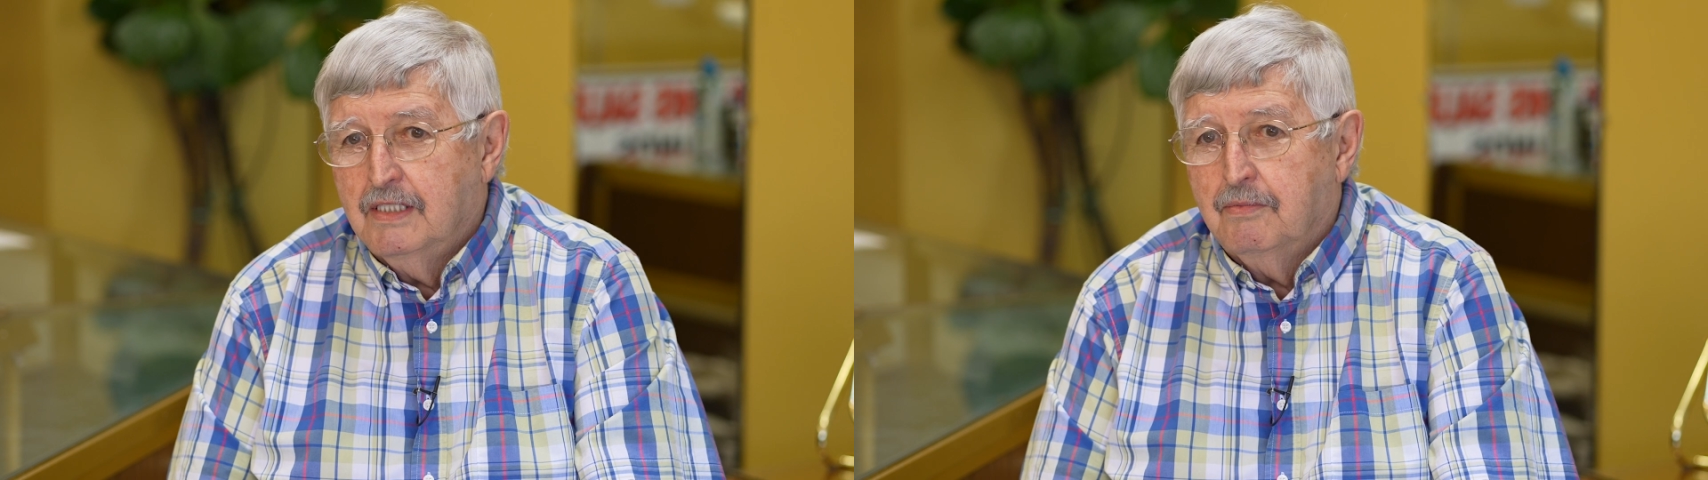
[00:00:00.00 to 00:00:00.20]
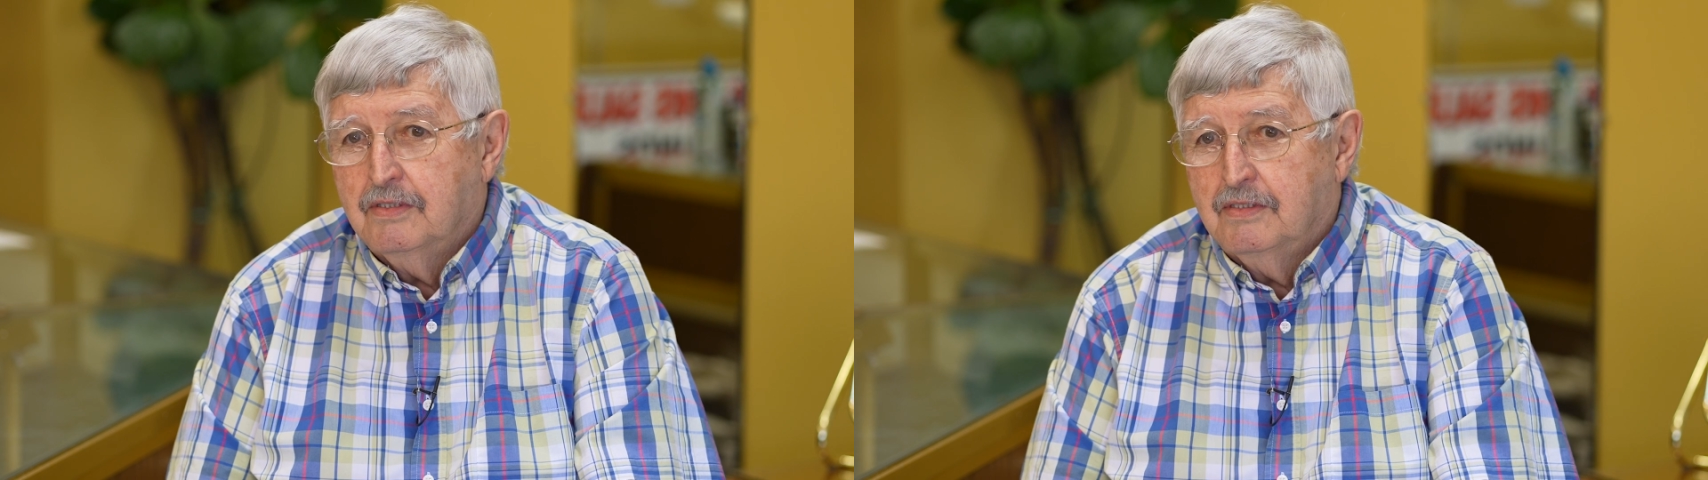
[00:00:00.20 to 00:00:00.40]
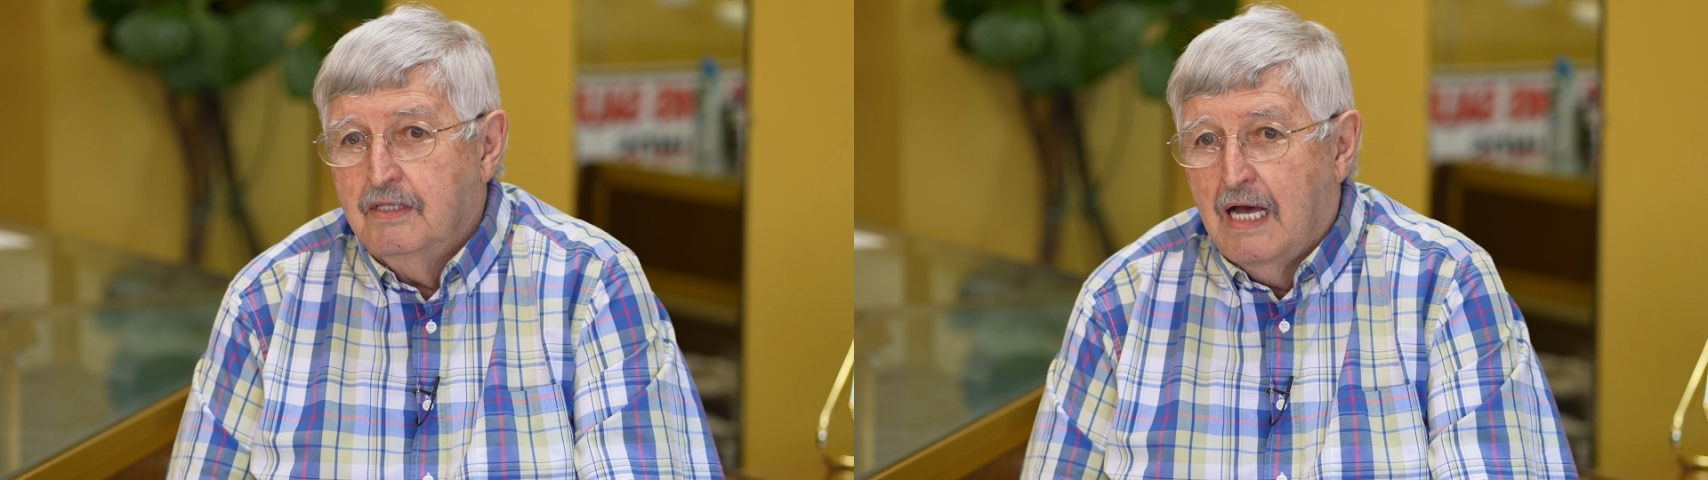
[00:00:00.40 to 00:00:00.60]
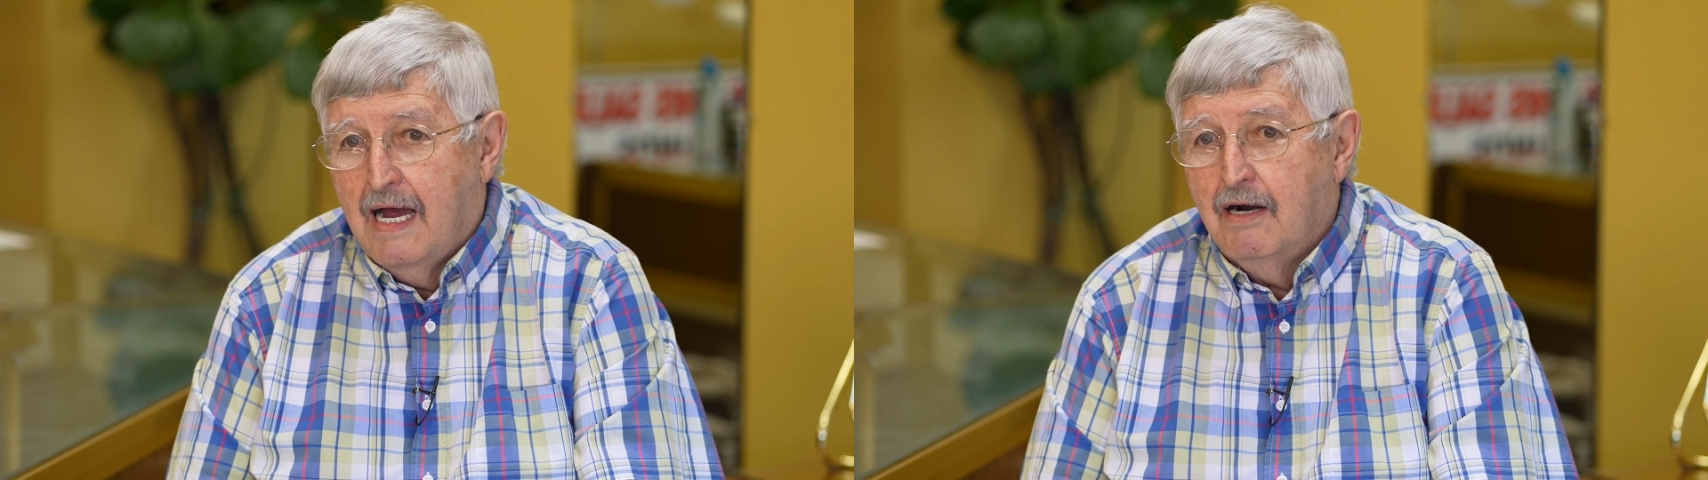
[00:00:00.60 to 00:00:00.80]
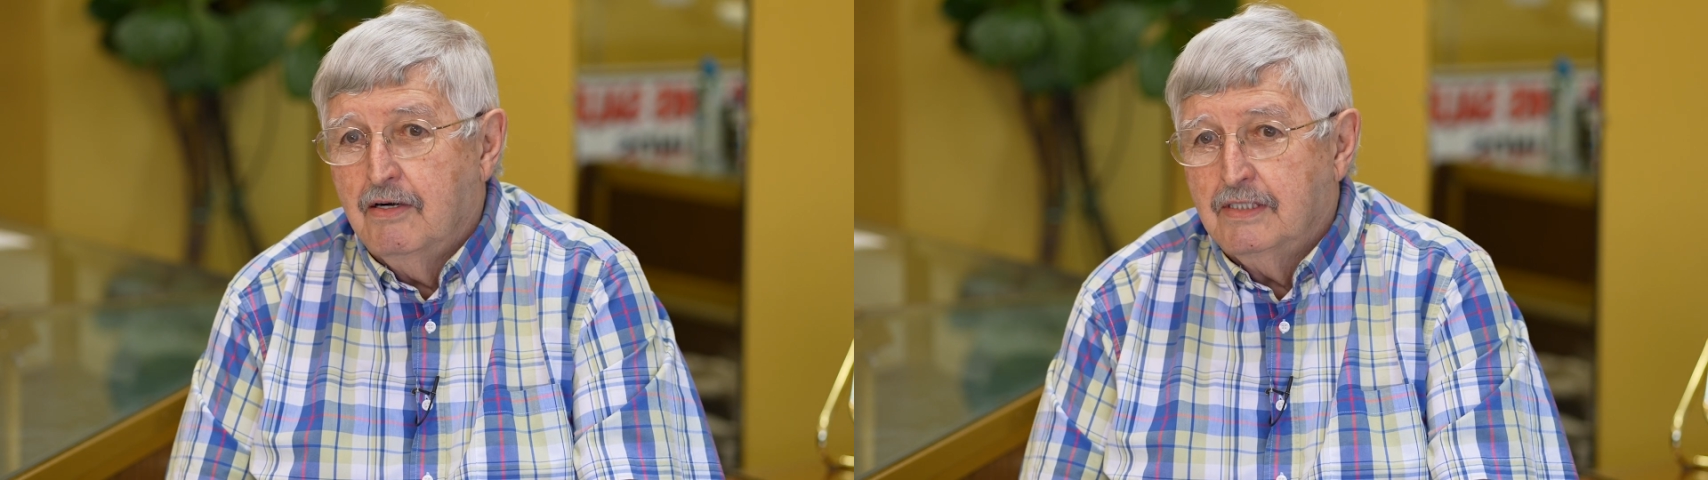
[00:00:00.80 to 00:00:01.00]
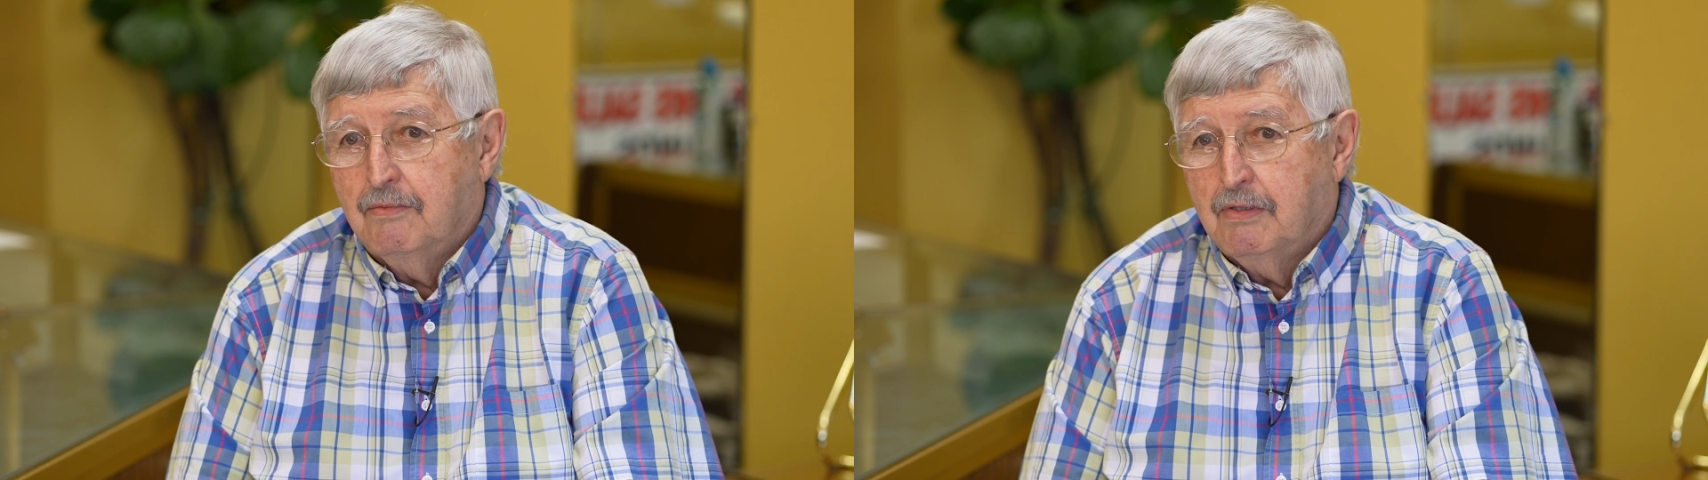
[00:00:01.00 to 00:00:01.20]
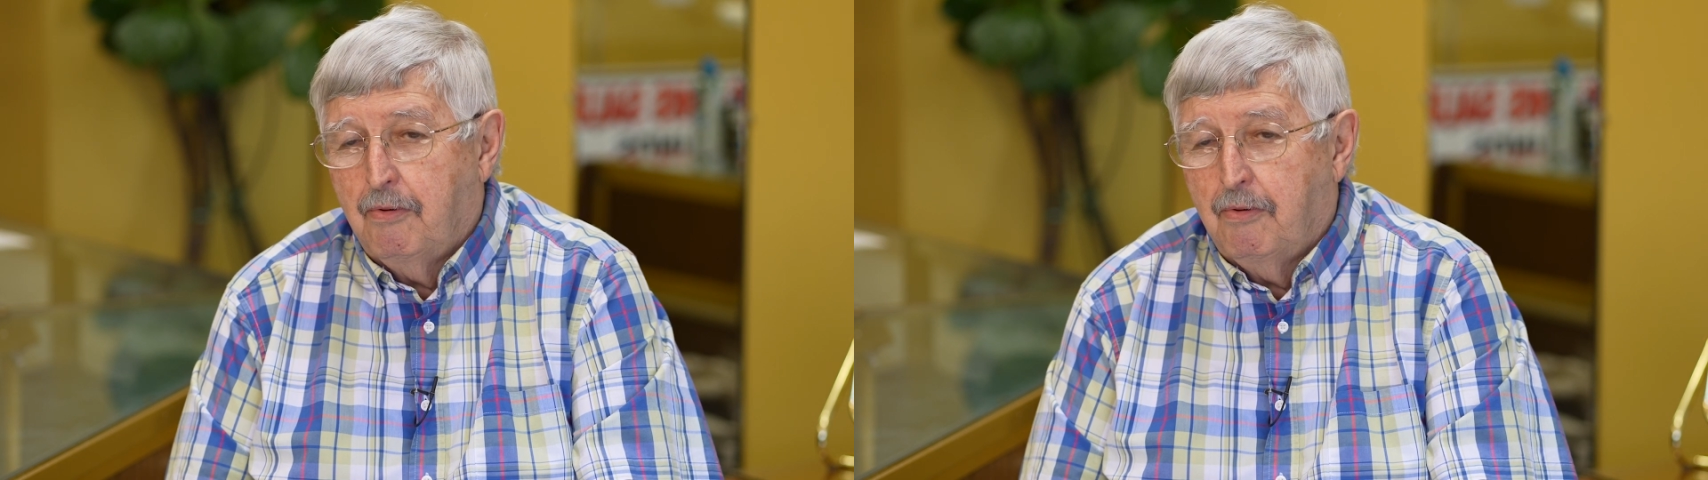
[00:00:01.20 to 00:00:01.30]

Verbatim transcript: it was ours that were